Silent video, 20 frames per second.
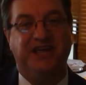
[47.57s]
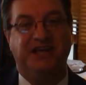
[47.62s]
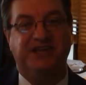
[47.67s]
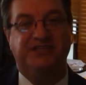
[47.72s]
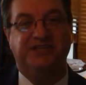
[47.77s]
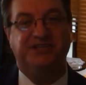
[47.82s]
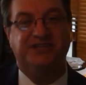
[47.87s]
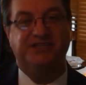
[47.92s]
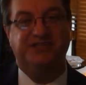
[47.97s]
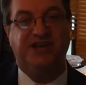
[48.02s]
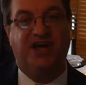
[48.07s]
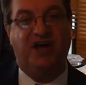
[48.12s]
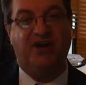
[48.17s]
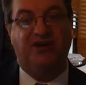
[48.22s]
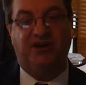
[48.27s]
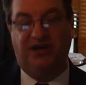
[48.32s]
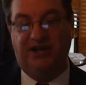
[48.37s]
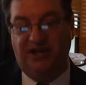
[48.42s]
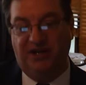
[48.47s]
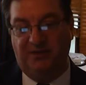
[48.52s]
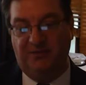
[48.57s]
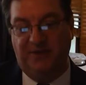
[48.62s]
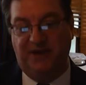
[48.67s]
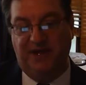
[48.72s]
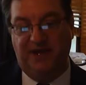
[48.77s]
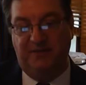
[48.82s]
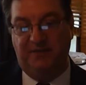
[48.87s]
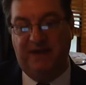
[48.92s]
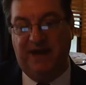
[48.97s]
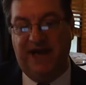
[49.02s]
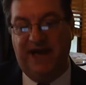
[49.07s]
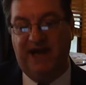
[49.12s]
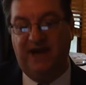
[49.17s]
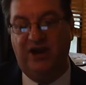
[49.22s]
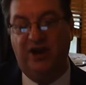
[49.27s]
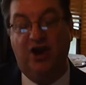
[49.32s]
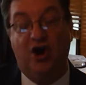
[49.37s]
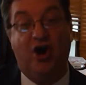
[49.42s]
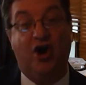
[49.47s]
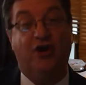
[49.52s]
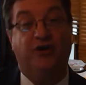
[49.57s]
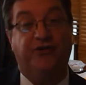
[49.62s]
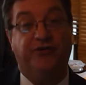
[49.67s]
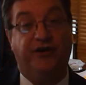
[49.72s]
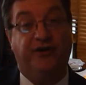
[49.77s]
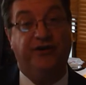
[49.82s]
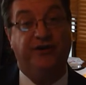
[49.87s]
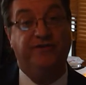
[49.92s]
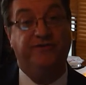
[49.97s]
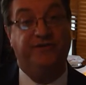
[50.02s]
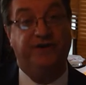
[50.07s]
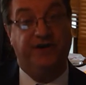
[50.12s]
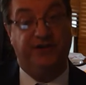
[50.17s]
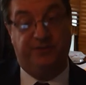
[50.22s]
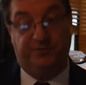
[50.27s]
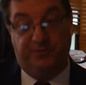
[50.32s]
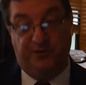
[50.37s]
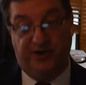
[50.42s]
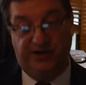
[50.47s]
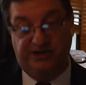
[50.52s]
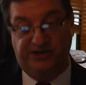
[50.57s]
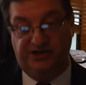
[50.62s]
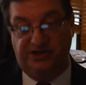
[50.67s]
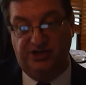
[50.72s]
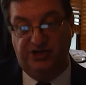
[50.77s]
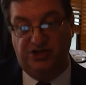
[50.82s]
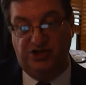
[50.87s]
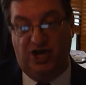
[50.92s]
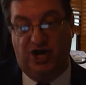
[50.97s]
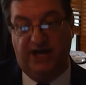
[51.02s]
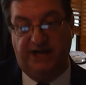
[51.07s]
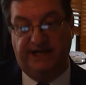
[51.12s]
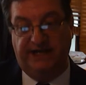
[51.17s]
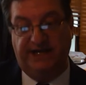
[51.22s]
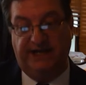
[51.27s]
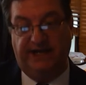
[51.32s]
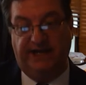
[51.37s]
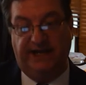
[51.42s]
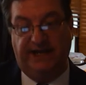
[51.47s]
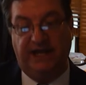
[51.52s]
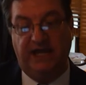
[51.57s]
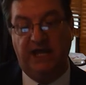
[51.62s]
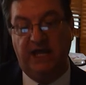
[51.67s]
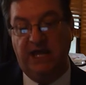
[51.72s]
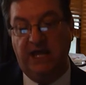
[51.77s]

So let's talk a little bit about our 35th president, John Kennedy.